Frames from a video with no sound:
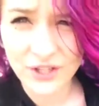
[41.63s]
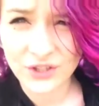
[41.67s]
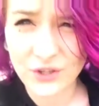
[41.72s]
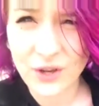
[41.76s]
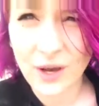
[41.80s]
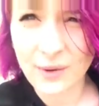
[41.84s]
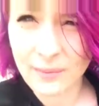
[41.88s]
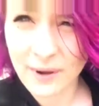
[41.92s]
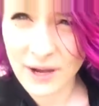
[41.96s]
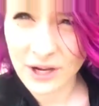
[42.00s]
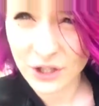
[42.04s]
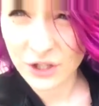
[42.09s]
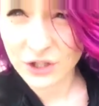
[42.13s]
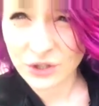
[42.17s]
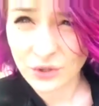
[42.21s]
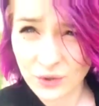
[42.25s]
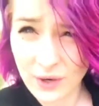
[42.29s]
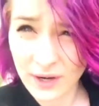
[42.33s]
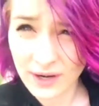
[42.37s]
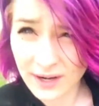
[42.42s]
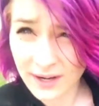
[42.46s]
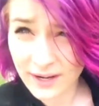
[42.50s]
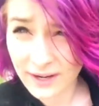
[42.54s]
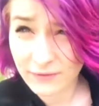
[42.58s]
so I'm not
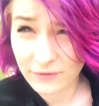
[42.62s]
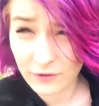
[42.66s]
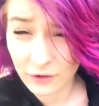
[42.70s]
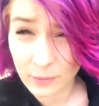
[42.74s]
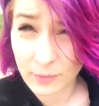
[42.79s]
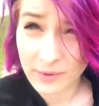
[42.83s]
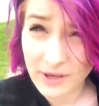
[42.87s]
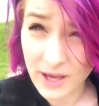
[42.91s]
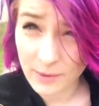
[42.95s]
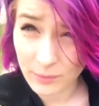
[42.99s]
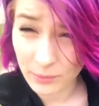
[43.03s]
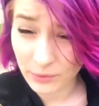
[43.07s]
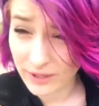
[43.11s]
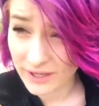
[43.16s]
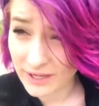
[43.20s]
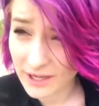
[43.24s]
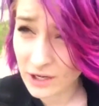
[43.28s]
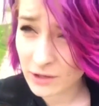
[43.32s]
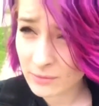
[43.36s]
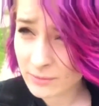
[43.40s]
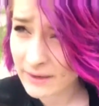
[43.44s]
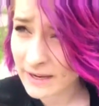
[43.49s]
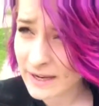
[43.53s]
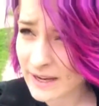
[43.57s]
sure if you'll be able to
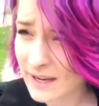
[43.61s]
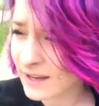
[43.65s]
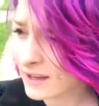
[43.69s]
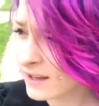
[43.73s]
hear me,